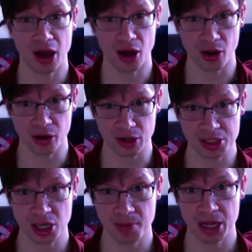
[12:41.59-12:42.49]
on
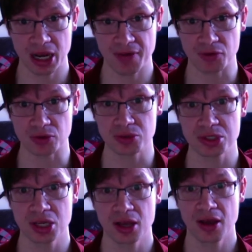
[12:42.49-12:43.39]
so many
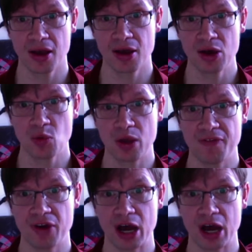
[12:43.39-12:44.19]
levels with